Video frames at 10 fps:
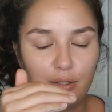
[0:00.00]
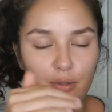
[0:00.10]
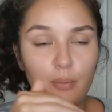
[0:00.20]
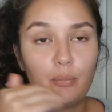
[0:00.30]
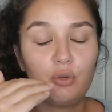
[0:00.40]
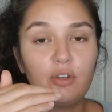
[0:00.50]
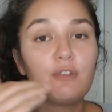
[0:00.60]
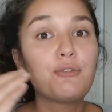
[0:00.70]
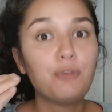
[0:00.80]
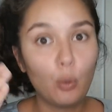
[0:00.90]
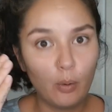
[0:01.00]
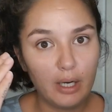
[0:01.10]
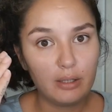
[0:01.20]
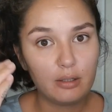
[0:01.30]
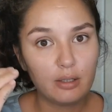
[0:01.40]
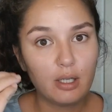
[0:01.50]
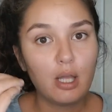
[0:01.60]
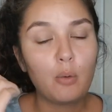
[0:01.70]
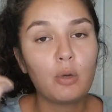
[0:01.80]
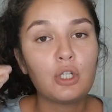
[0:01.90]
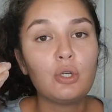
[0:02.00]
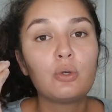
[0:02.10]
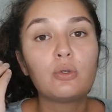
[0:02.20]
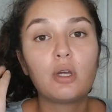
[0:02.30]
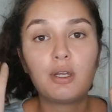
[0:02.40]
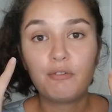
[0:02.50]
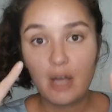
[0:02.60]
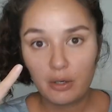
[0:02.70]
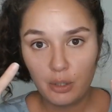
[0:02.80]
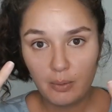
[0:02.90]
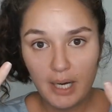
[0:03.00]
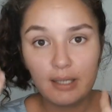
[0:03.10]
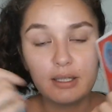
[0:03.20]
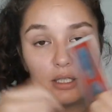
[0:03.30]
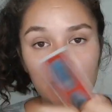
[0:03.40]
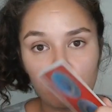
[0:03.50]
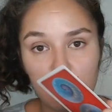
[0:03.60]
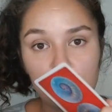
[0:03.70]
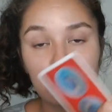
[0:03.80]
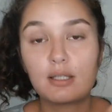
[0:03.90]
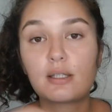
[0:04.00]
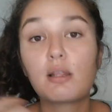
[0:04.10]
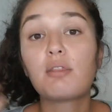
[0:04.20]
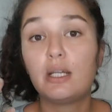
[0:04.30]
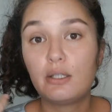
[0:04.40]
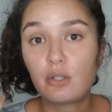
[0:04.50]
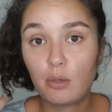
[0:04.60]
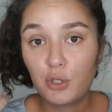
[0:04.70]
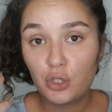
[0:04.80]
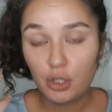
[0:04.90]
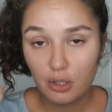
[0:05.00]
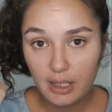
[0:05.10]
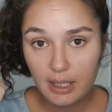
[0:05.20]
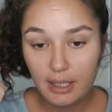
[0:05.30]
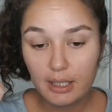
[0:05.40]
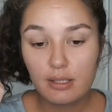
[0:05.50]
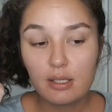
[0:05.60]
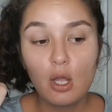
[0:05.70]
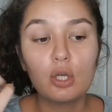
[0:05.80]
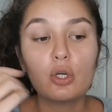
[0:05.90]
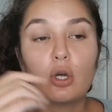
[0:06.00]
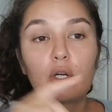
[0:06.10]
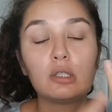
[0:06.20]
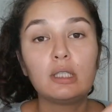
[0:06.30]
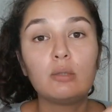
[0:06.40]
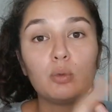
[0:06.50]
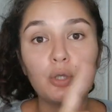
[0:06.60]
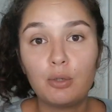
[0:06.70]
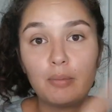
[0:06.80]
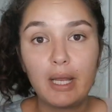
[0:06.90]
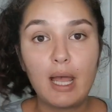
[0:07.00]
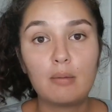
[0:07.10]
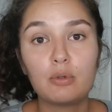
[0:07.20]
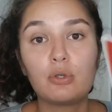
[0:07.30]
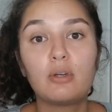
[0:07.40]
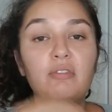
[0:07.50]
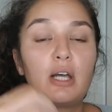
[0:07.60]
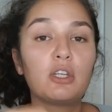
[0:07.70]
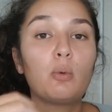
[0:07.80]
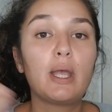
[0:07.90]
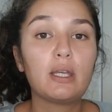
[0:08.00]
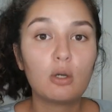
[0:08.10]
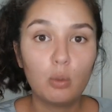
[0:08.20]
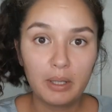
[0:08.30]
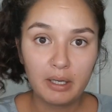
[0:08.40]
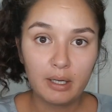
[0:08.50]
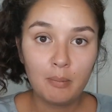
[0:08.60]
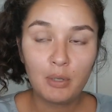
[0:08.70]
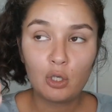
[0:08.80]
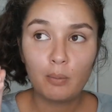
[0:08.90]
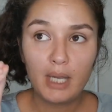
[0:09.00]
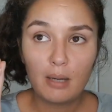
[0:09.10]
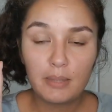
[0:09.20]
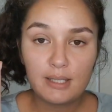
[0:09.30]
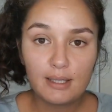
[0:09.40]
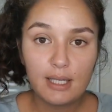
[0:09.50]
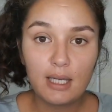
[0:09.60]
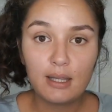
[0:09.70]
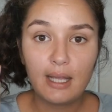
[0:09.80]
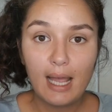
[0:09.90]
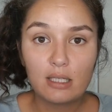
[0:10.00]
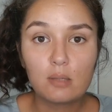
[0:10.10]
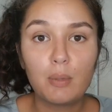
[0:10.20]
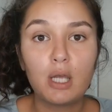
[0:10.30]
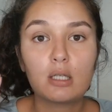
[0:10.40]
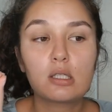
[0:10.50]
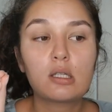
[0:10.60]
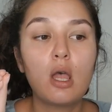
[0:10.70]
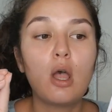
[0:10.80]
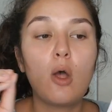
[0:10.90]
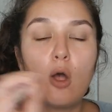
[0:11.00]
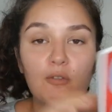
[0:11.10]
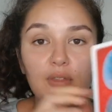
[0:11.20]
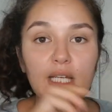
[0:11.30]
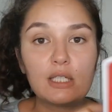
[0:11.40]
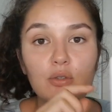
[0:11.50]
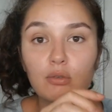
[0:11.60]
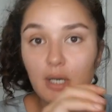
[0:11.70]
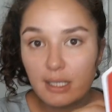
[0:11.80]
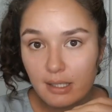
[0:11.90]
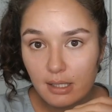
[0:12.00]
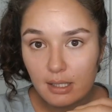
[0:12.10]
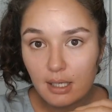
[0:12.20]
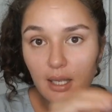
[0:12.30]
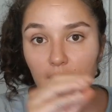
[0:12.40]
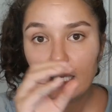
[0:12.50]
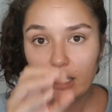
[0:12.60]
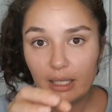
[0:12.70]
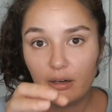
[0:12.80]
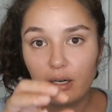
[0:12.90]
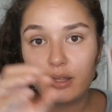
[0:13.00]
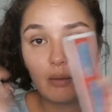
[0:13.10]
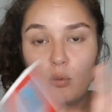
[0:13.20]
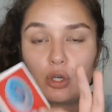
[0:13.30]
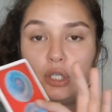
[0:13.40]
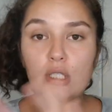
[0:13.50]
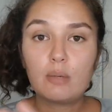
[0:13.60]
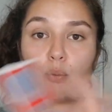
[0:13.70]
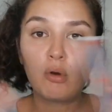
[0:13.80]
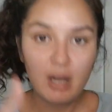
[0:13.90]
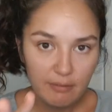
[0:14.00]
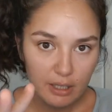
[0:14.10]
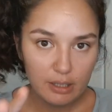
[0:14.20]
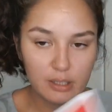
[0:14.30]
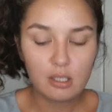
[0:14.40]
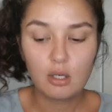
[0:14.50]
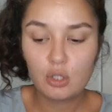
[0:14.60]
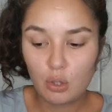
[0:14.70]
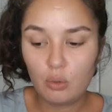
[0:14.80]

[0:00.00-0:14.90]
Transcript: Moving forward, when you evaluate these risks, these opportunities, not only will you be able to evaluate quicker, but you'll be able to see the aspects of these risks clearer than what you did previous to